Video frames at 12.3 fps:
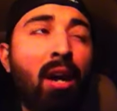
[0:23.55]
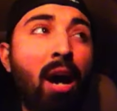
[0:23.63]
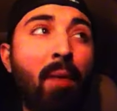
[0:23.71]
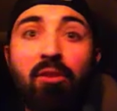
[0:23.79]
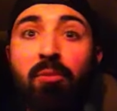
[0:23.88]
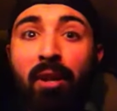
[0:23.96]

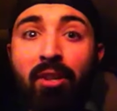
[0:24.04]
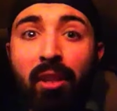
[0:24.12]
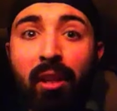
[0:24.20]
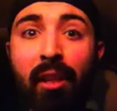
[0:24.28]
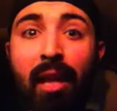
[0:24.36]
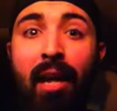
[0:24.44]
I'm
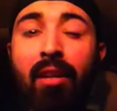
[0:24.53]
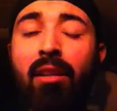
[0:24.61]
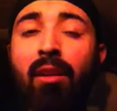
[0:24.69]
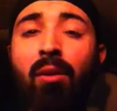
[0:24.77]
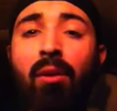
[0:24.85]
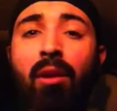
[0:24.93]
especially glad I
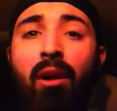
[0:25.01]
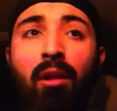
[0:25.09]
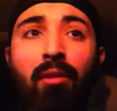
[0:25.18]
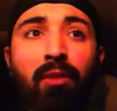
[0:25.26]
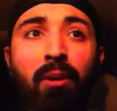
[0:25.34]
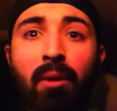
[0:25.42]
didn't go to the
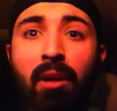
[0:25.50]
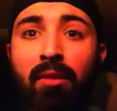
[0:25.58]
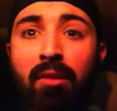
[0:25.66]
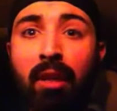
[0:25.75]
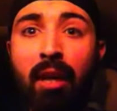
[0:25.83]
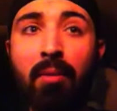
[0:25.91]
Hall of Fame. I'll
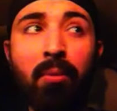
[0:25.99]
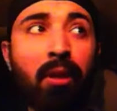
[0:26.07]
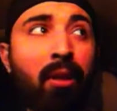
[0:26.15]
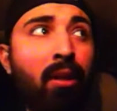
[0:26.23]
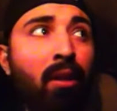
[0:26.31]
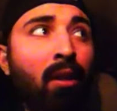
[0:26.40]
get to that in a
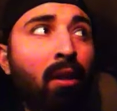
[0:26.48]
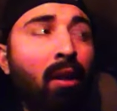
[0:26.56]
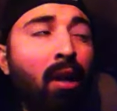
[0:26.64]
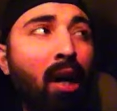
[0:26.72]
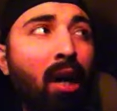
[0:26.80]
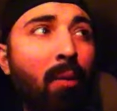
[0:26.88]
minute.
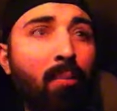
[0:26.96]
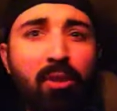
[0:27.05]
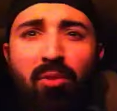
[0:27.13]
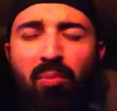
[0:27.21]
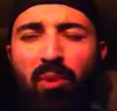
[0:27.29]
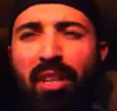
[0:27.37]

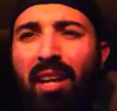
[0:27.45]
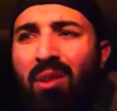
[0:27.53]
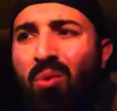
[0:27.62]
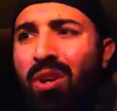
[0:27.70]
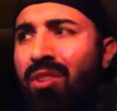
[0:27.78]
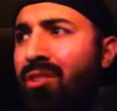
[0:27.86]
Just run
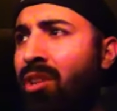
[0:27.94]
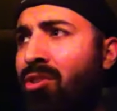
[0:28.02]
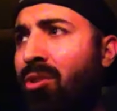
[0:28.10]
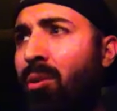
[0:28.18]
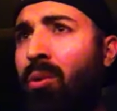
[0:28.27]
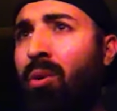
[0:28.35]
down the
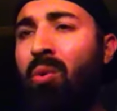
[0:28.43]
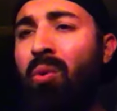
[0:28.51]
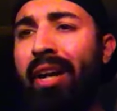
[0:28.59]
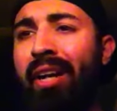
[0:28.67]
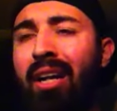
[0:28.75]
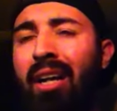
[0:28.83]
show real
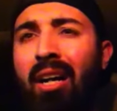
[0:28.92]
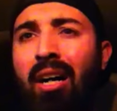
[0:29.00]
quick.